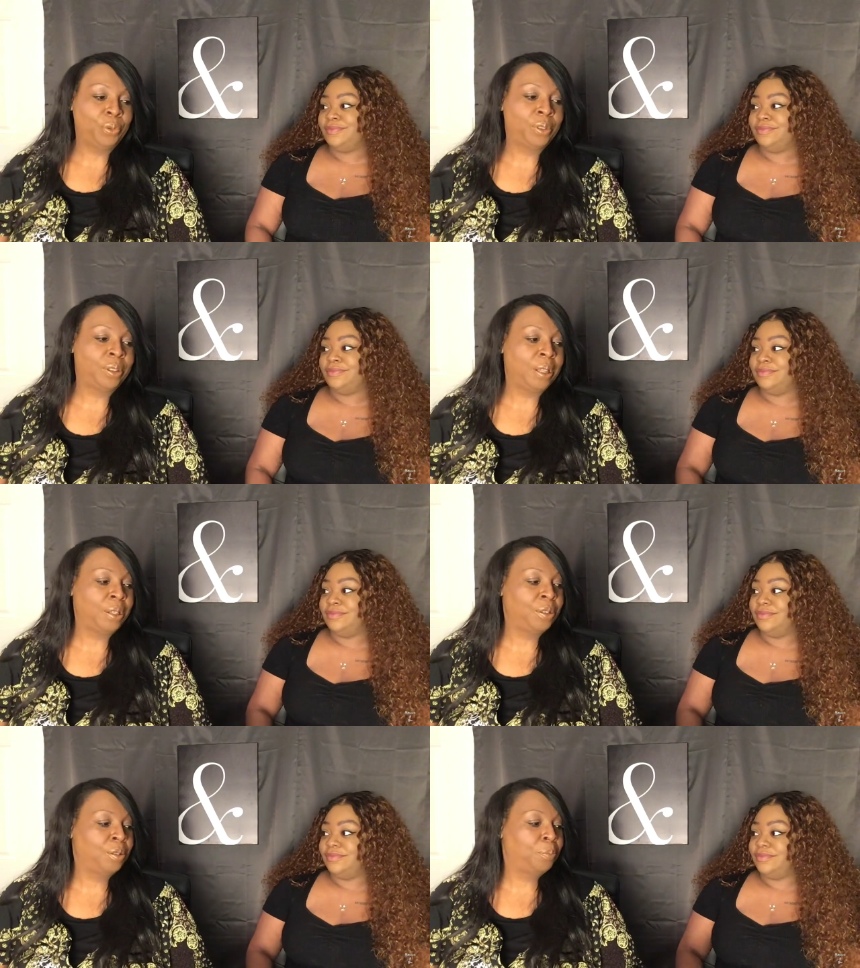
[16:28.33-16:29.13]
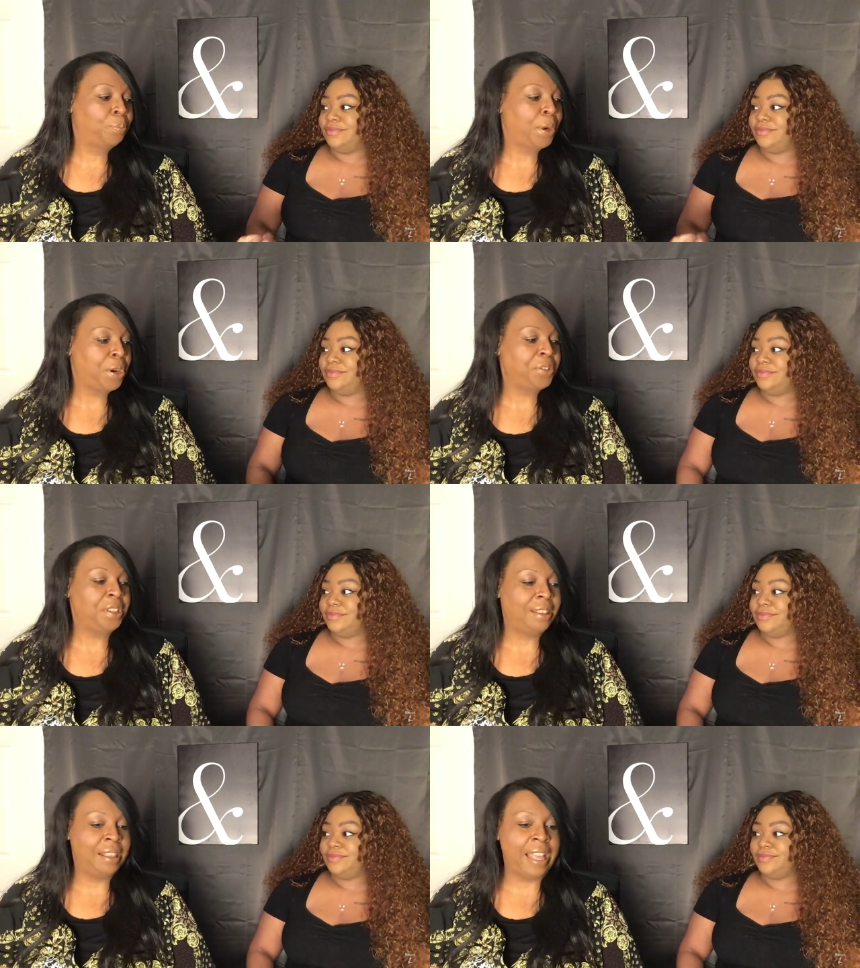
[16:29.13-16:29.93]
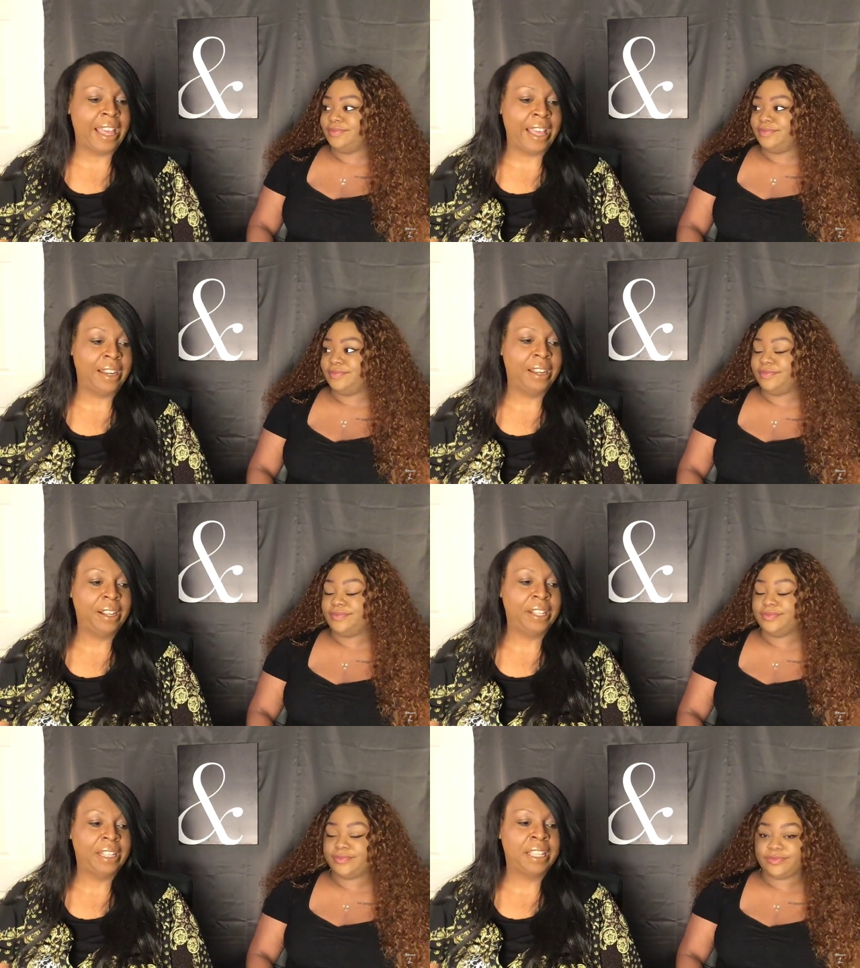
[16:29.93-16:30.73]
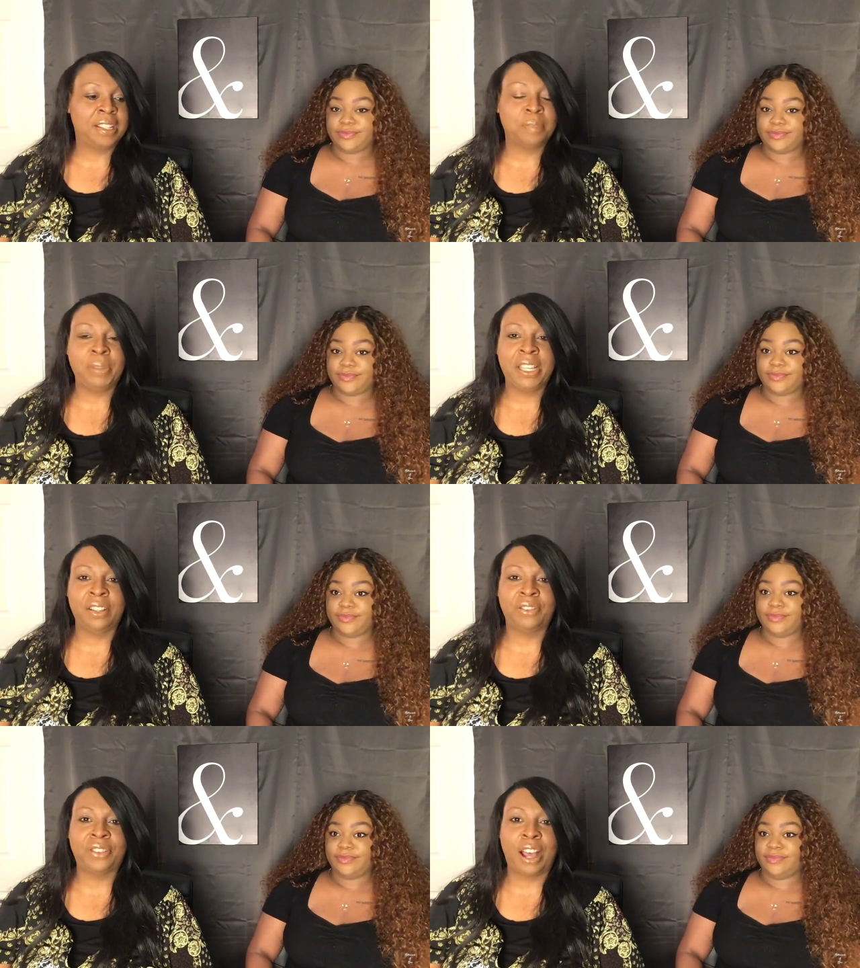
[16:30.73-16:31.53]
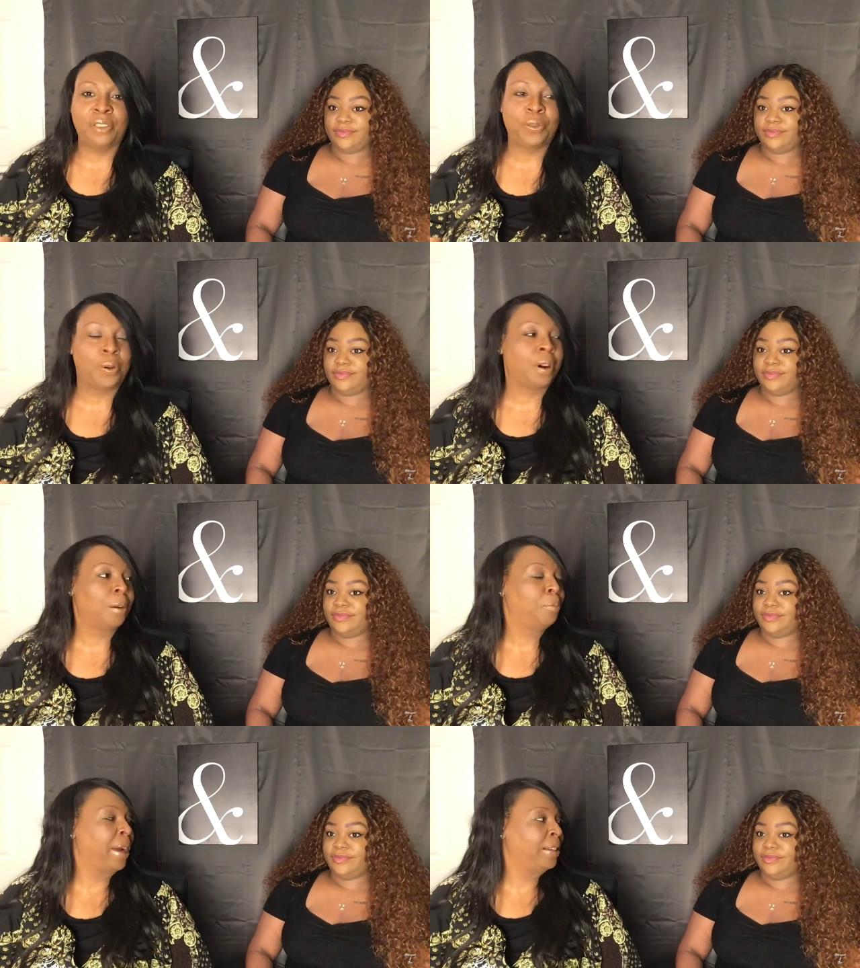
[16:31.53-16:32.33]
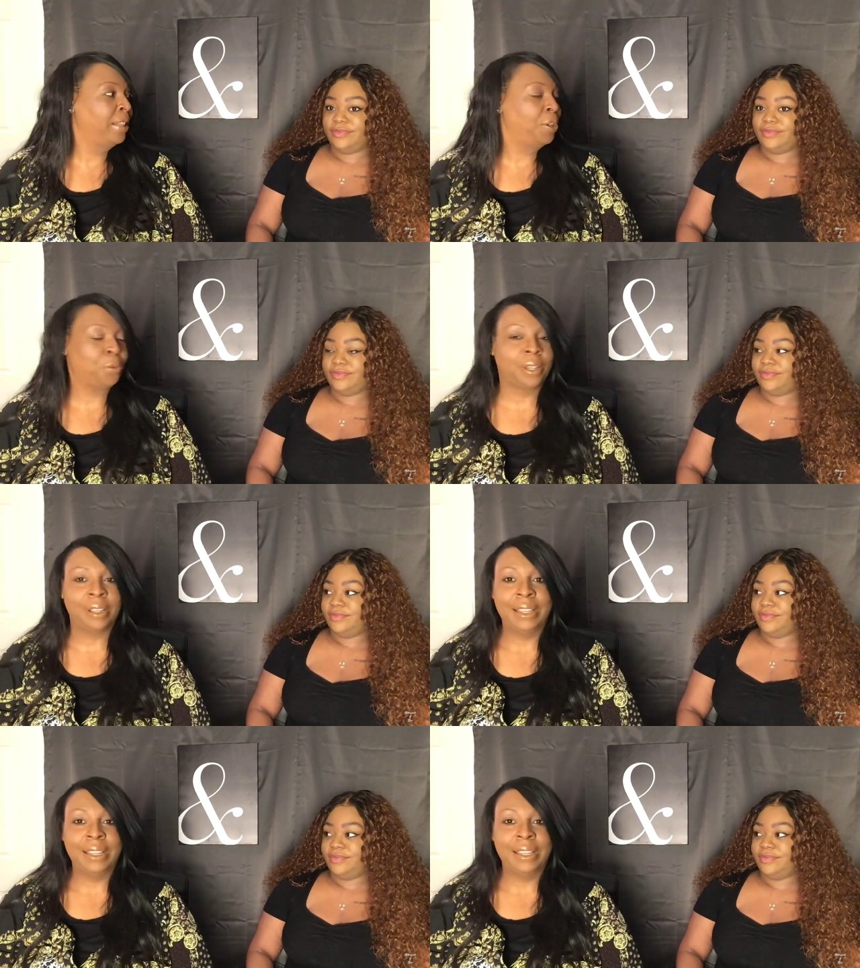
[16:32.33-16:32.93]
Speaker 1: the person that is being fought for by Dietrich